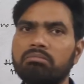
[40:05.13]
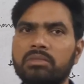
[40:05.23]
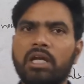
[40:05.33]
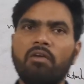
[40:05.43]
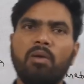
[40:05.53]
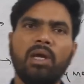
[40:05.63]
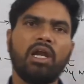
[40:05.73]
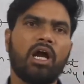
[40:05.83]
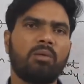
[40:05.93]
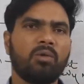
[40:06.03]
There will be a
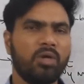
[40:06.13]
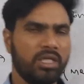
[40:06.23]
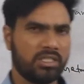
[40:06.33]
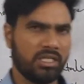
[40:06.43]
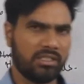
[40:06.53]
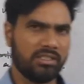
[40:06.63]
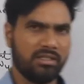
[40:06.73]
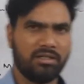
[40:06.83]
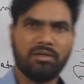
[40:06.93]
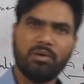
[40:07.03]
lot more
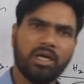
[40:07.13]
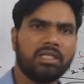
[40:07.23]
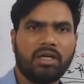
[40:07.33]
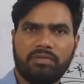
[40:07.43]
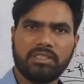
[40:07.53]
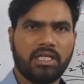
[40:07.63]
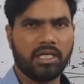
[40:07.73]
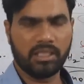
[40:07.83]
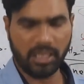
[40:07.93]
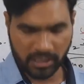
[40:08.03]
destruction. Okay, that is
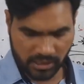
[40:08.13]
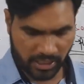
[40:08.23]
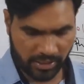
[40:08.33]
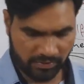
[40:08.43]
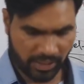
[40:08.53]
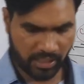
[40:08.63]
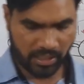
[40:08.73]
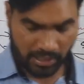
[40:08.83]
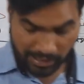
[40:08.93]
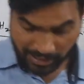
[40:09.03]
the
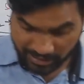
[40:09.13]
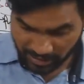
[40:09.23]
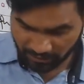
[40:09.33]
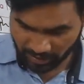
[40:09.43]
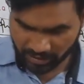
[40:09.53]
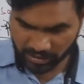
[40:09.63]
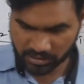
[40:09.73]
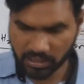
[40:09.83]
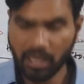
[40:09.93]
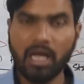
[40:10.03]

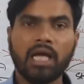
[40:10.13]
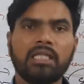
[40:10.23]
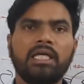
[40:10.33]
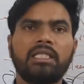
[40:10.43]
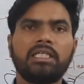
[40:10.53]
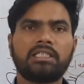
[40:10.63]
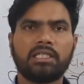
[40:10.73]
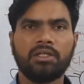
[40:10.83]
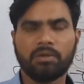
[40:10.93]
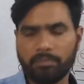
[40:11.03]
disadvantage. Then this,
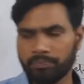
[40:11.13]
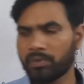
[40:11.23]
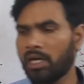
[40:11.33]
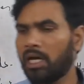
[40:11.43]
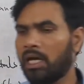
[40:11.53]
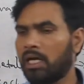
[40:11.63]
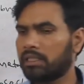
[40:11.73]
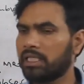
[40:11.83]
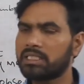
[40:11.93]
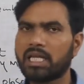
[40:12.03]

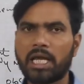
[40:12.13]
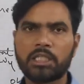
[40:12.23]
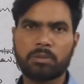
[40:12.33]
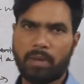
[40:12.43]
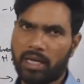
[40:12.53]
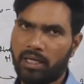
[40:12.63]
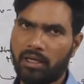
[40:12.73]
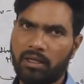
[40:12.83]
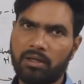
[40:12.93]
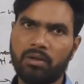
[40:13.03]
things like
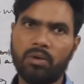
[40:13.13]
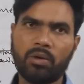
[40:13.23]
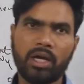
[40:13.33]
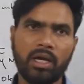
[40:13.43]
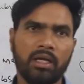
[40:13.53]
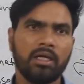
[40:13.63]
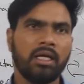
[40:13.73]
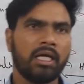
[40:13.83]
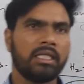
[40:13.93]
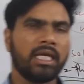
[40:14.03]
spying. Okay,
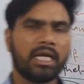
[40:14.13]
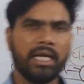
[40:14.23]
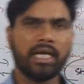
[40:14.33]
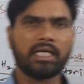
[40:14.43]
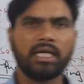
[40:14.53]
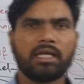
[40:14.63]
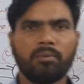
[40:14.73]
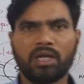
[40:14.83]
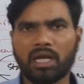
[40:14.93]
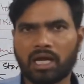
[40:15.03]
then conducting
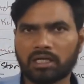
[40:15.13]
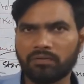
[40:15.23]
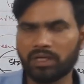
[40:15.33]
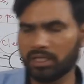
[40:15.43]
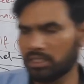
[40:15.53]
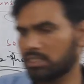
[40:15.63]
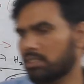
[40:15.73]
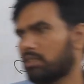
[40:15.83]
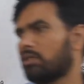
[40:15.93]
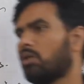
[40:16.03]
criminal
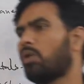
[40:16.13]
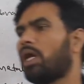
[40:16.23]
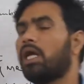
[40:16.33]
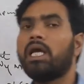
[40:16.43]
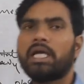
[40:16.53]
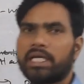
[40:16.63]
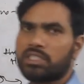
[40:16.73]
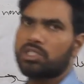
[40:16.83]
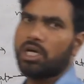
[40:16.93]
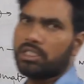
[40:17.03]
activities. Okay,
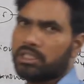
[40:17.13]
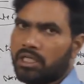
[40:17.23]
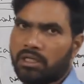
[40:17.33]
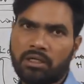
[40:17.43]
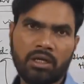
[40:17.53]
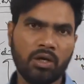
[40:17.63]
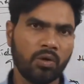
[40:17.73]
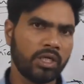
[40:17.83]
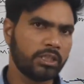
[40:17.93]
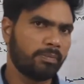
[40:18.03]
extortion.
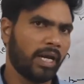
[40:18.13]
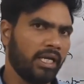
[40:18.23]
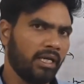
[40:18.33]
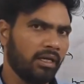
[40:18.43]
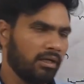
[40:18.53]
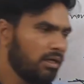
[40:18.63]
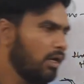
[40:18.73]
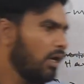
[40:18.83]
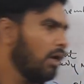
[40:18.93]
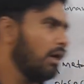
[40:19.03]
Okay,
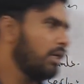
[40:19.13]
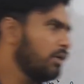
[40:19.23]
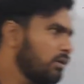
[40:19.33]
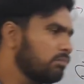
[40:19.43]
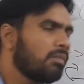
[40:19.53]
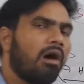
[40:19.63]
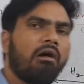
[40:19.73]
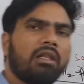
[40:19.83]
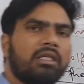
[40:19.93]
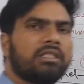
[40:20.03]
spying.
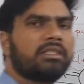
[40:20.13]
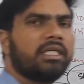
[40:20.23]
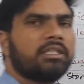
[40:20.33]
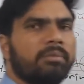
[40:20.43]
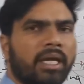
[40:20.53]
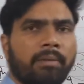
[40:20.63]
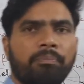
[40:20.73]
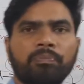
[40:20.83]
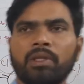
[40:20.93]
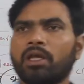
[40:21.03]
All these things
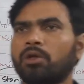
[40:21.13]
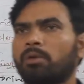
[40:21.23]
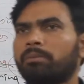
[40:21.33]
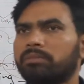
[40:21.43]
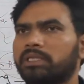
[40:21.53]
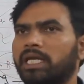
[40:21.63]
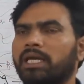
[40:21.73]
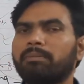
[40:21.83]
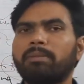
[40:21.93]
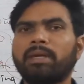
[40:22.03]
may, they
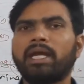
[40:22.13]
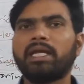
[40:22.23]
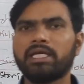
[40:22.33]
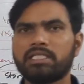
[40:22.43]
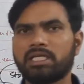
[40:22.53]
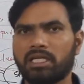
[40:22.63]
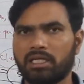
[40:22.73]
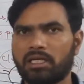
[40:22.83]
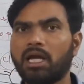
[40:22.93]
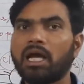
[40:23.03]
can be made
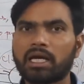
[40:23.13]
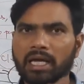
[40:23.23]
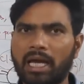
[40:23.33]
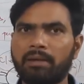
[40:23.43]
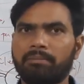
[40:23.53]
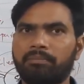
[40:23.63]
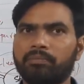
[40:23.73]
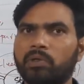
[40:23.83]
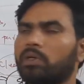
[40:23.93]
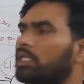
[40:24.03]
easily.
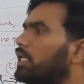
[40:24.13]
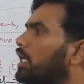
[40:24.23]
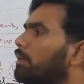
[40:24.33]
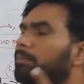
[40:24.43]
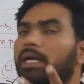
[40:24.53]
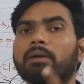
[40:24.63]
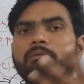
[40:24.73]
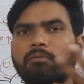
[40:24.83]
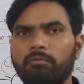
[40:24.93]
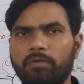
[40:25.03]
Crime. Okay, they can
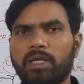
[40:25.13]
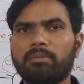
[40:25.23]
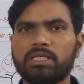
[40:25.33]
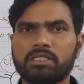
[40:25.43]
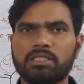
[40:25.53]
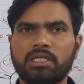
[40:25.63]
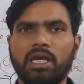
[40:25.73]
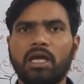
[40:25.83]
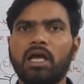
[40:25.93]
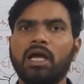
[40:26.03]
become very much
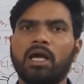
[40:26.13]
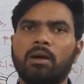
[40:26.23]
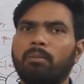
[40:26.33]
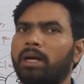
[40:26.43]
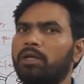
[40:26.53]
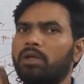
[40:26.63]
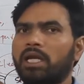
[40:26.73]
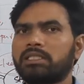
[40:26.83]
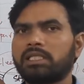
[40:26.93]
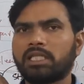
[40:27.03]
easy by
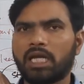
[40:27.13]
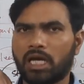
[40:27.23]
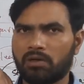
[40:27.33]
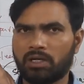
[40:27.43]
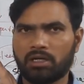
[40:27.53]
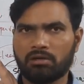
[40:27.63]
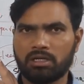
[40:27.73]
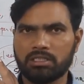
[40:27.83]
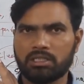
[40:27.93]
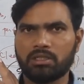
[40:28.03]
utilizing the
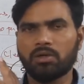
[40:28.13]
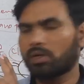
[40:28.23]
nanotechnology.